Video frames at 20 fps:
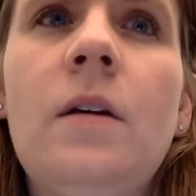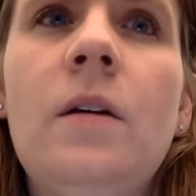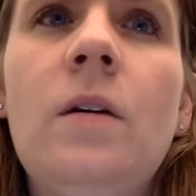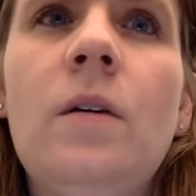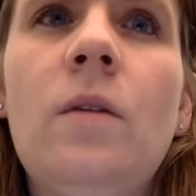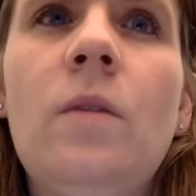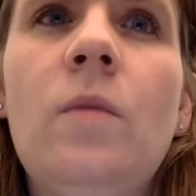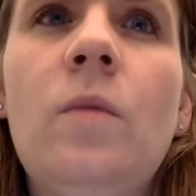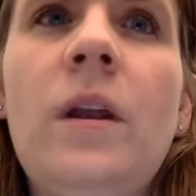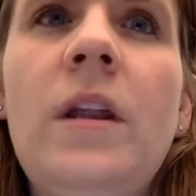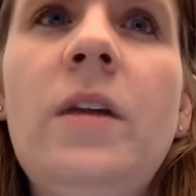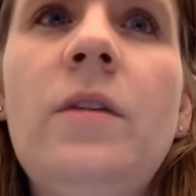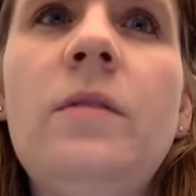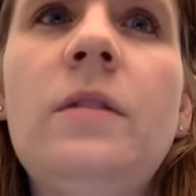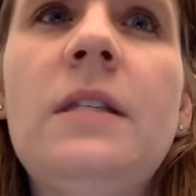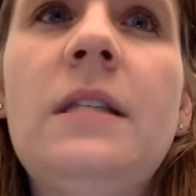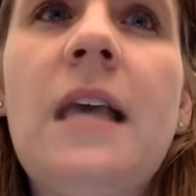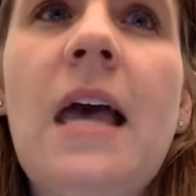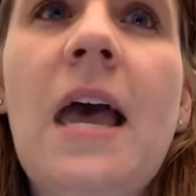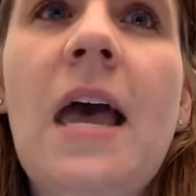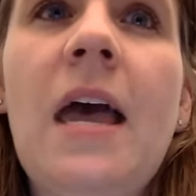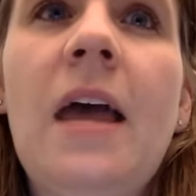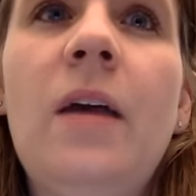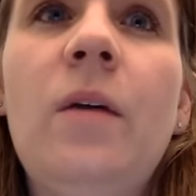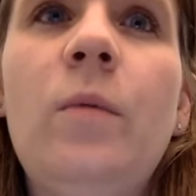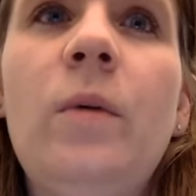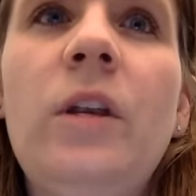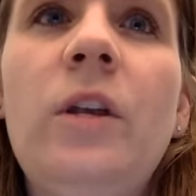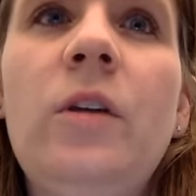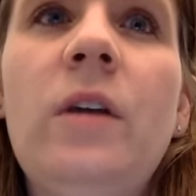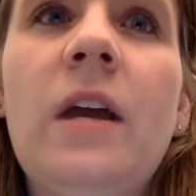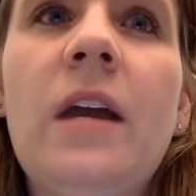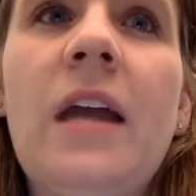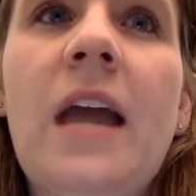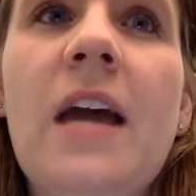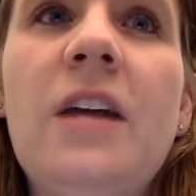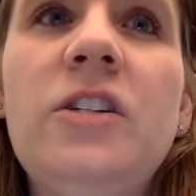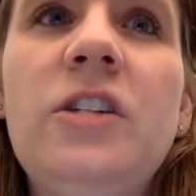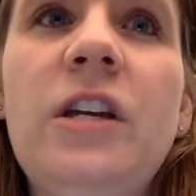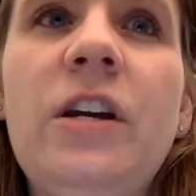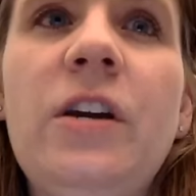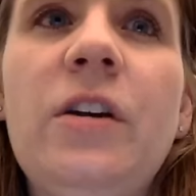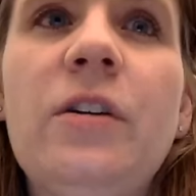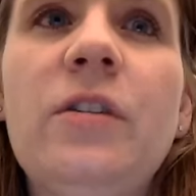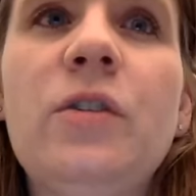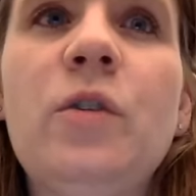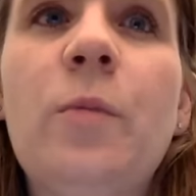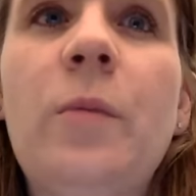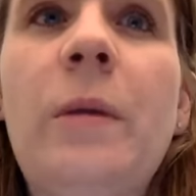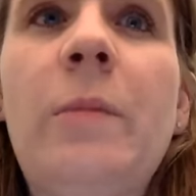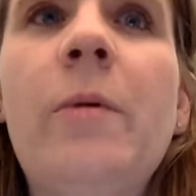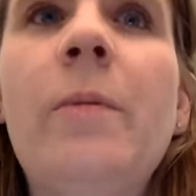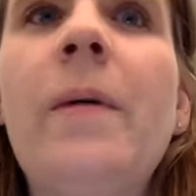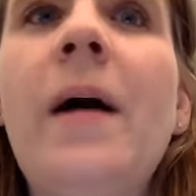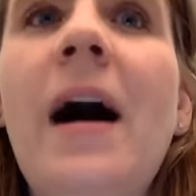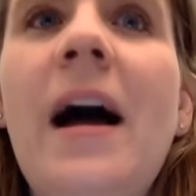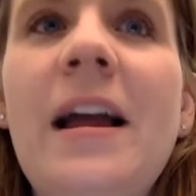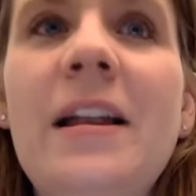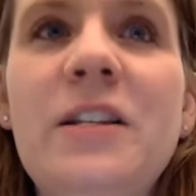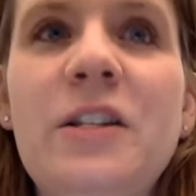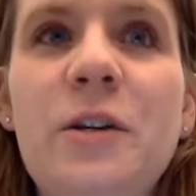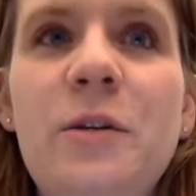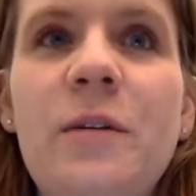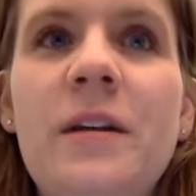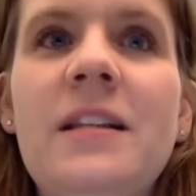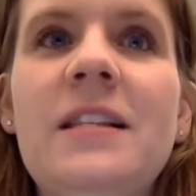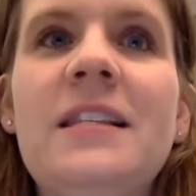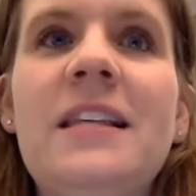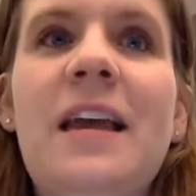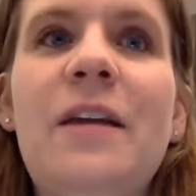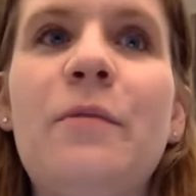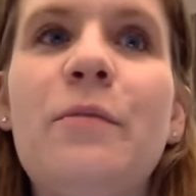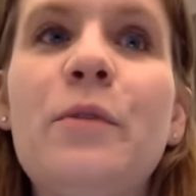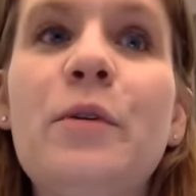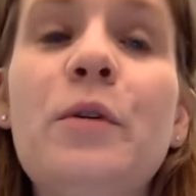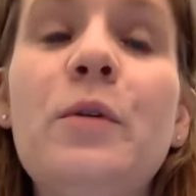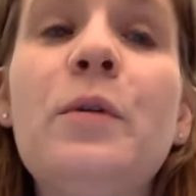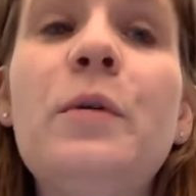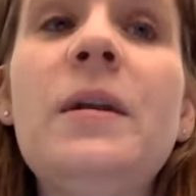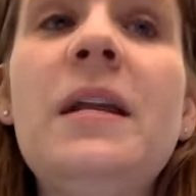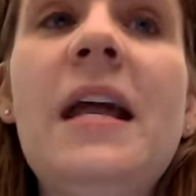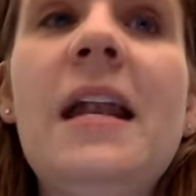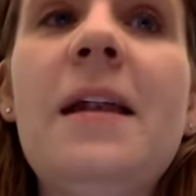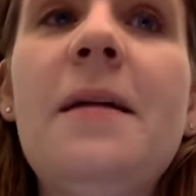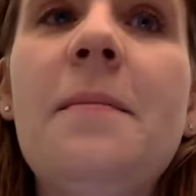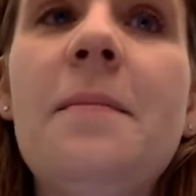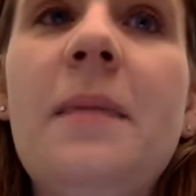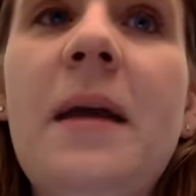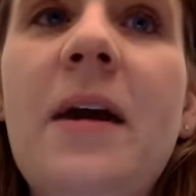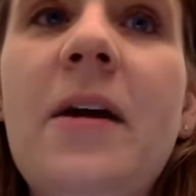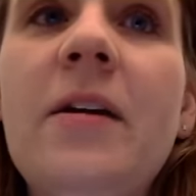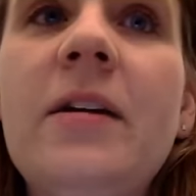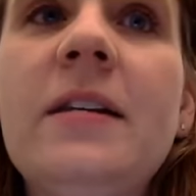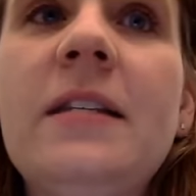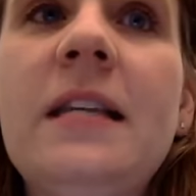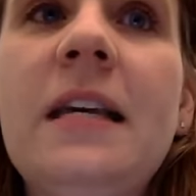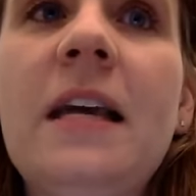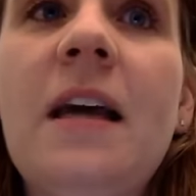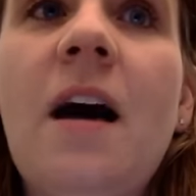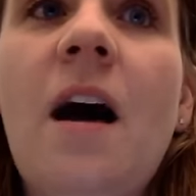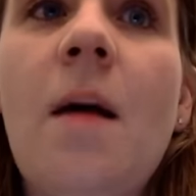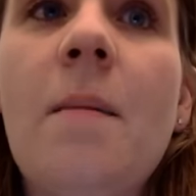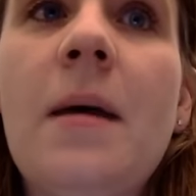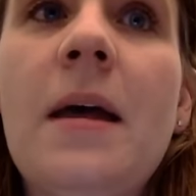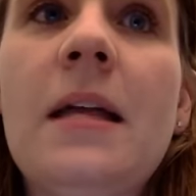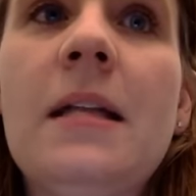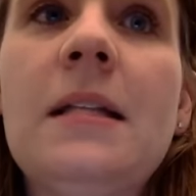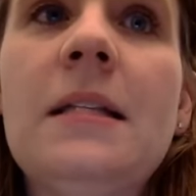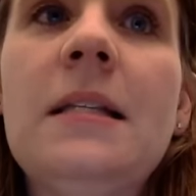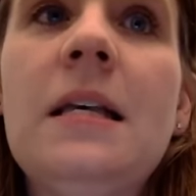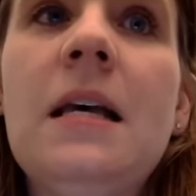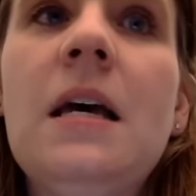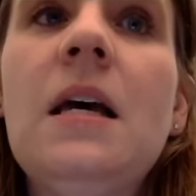what do you say when you get cashiers or people behind you that say rude and embarrassing comments?